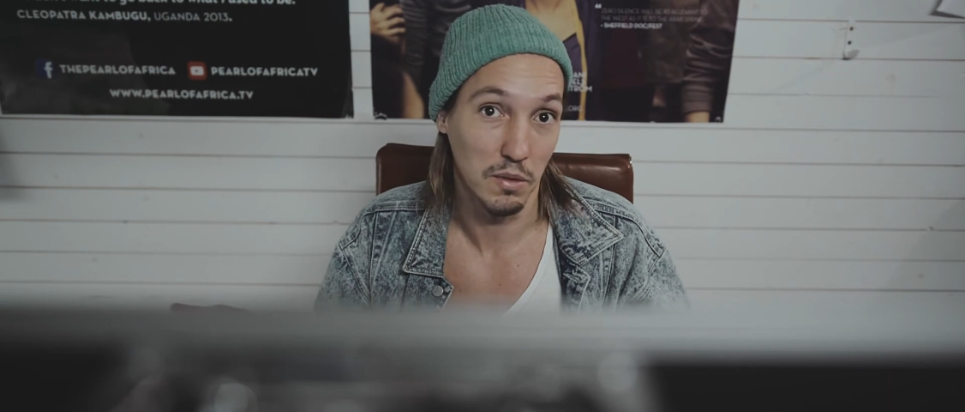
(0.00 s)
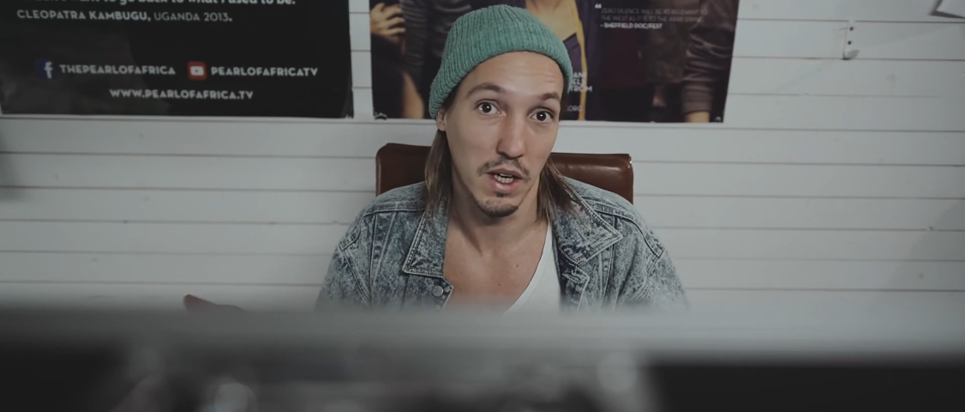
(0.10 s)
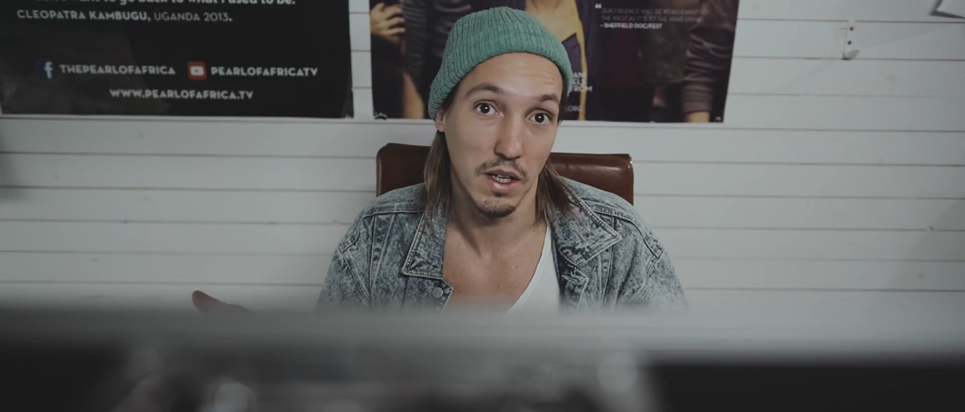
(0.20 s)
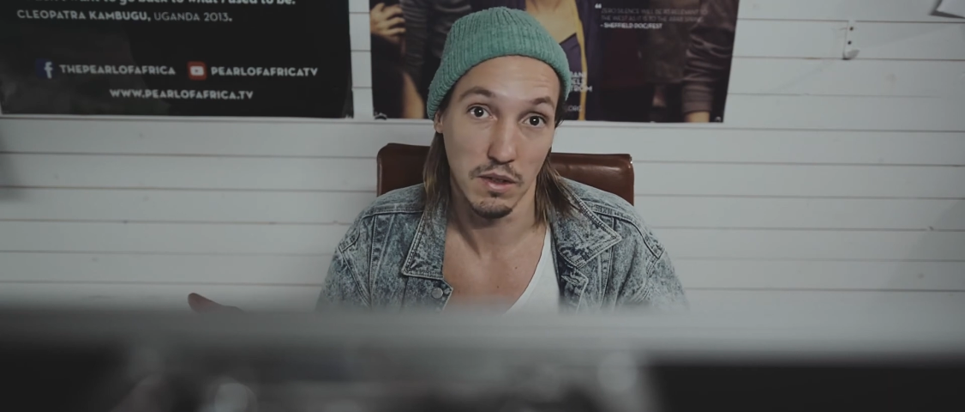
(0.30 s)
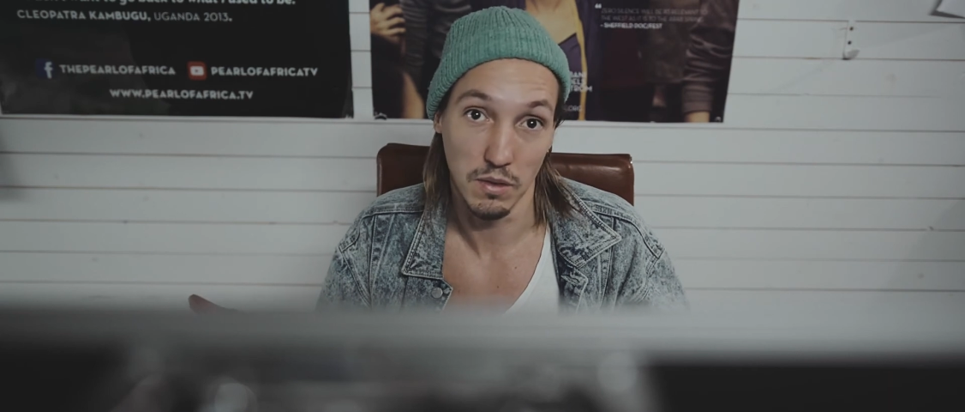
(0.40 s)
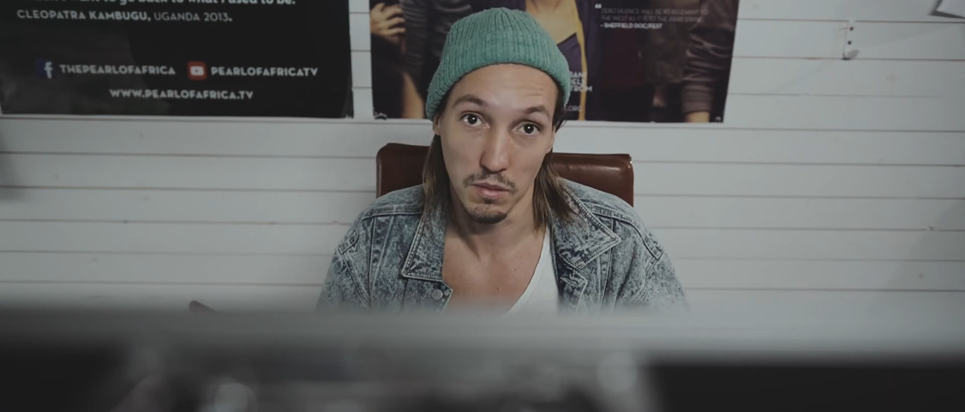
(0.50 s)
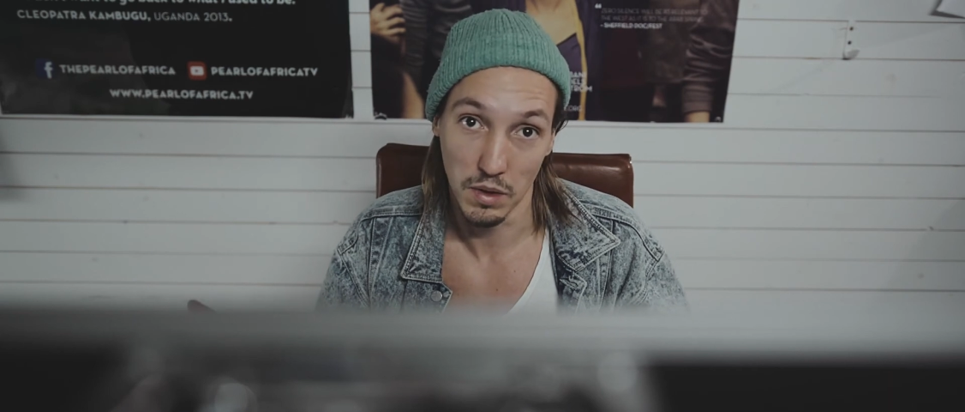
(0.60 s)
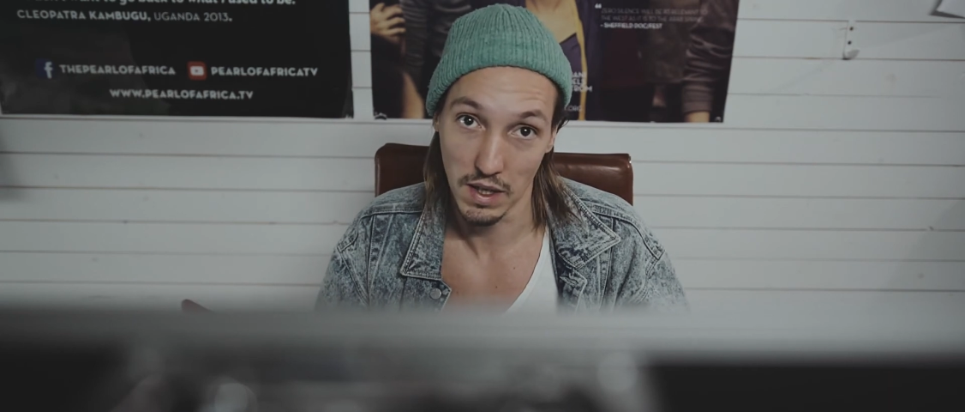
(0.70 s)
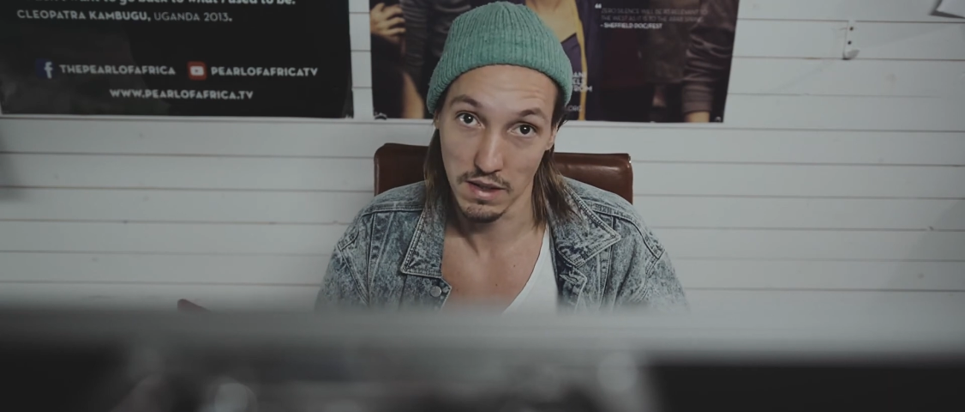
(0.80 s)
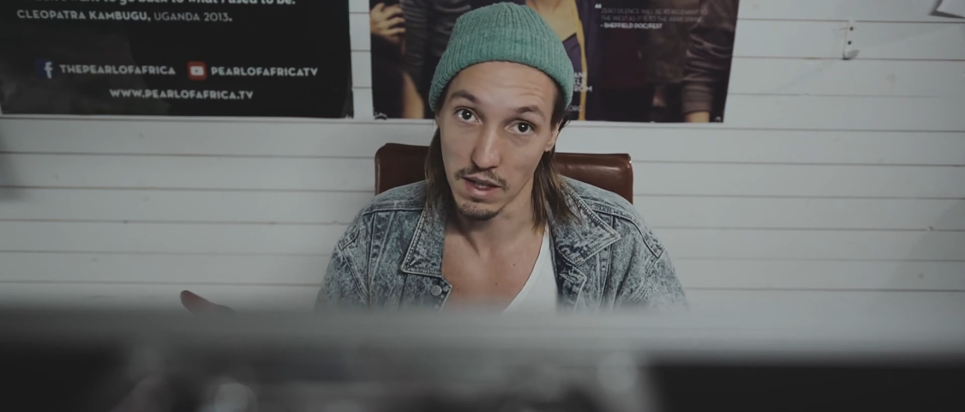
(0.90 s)
what I do
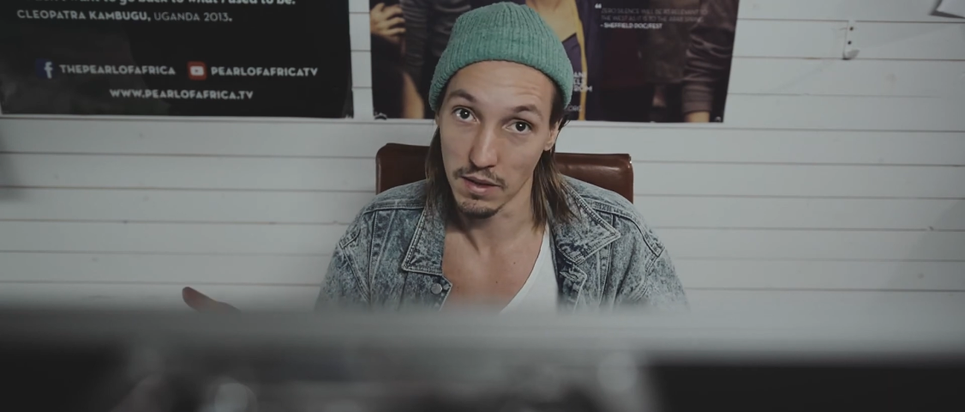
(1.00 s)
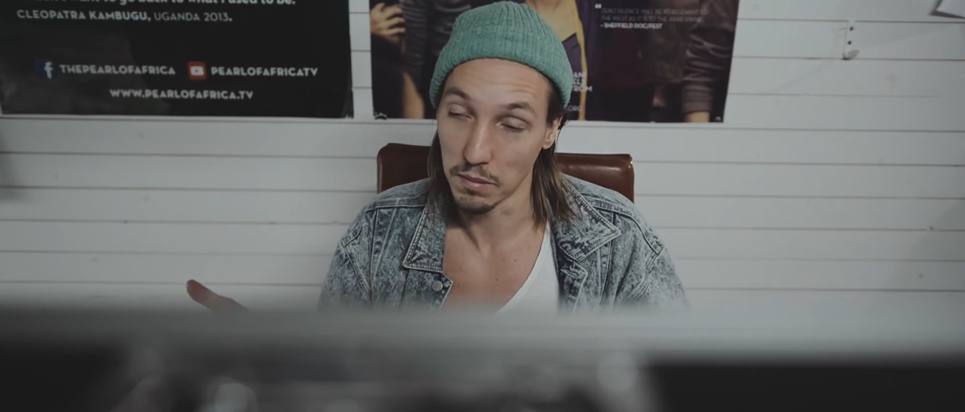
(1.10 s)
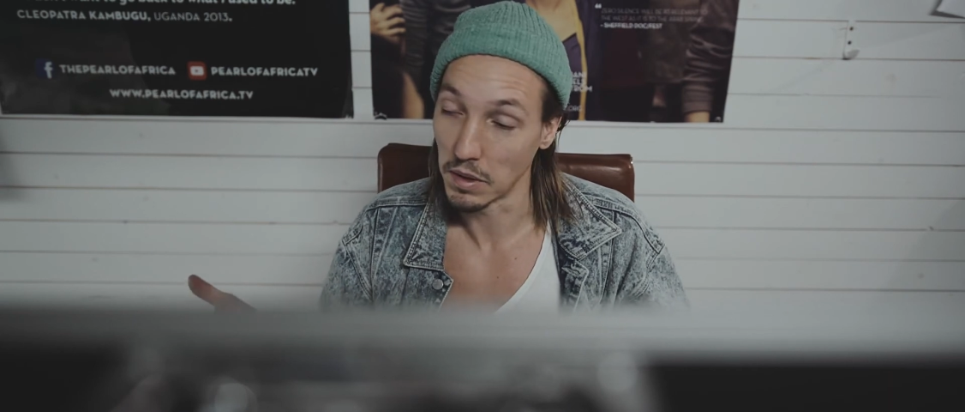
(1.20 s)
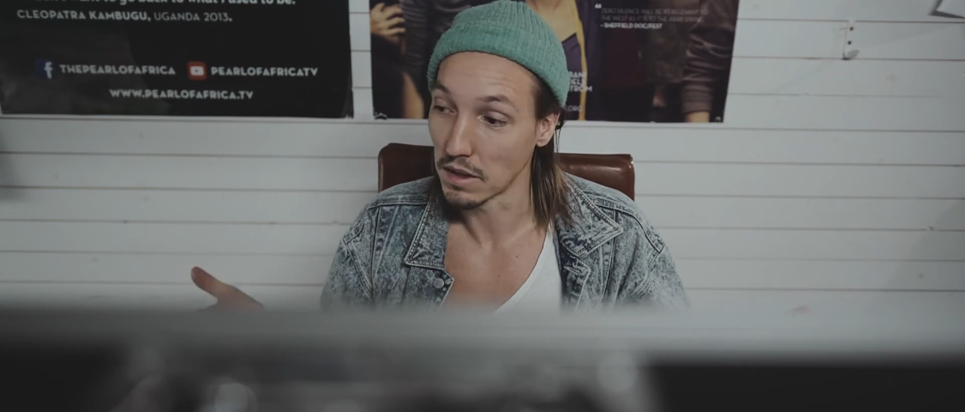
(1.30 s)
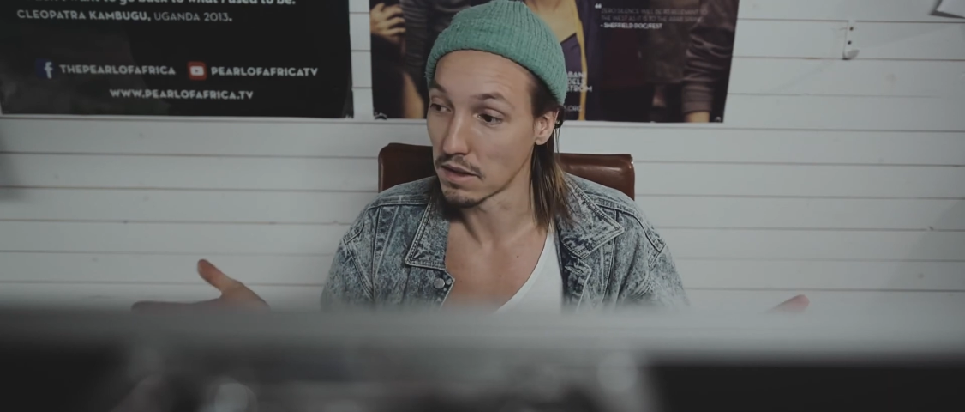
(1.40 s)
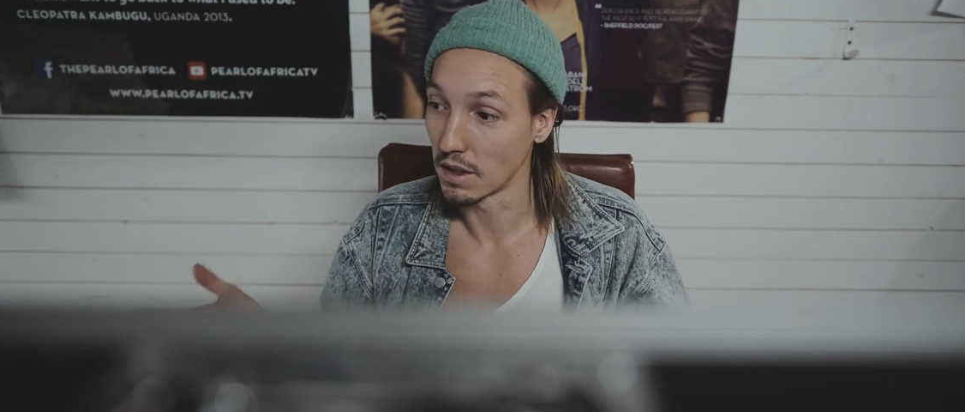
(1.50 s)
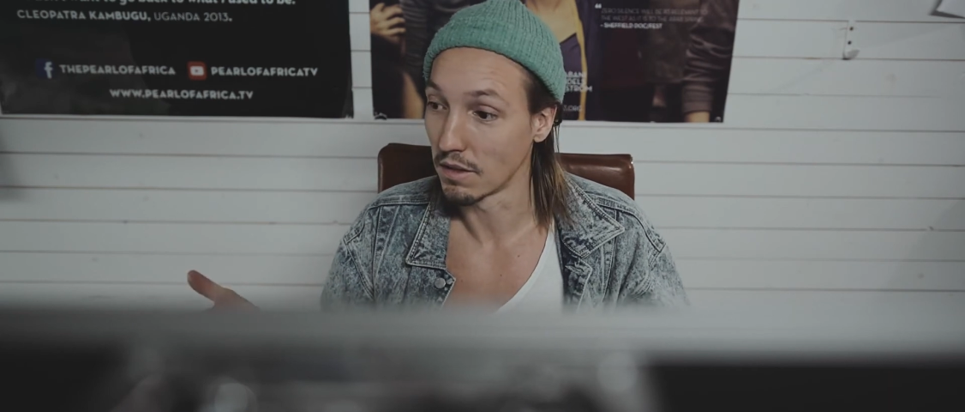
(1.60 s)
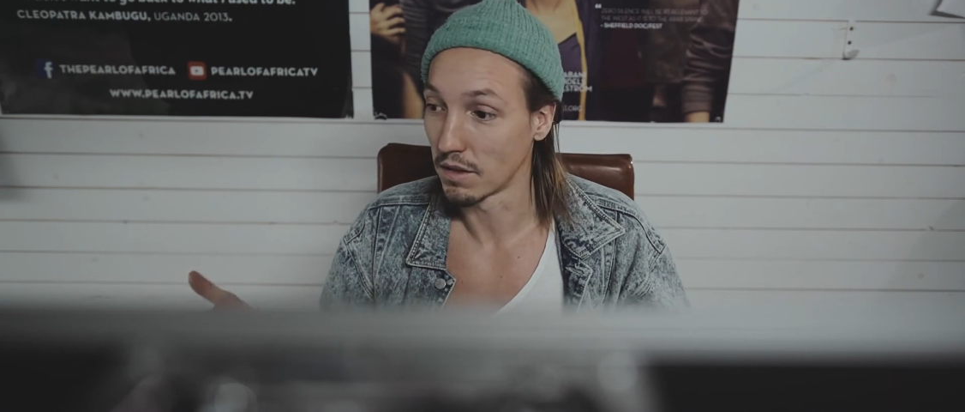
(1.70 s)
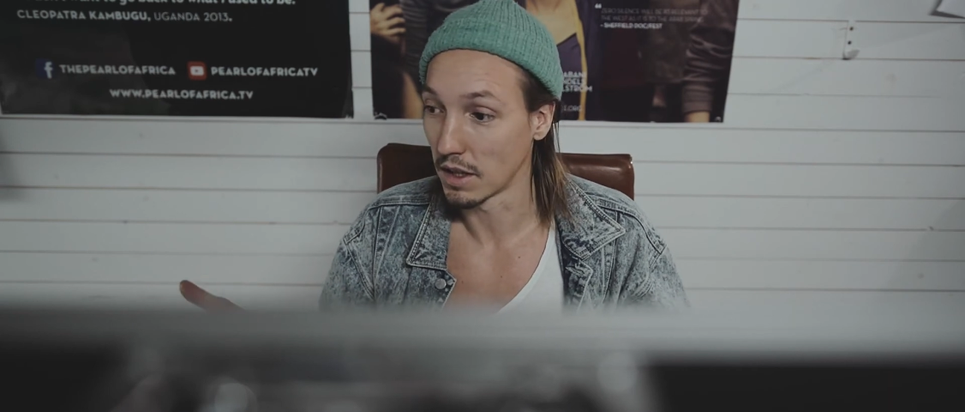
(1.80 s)
when I sound mix stuff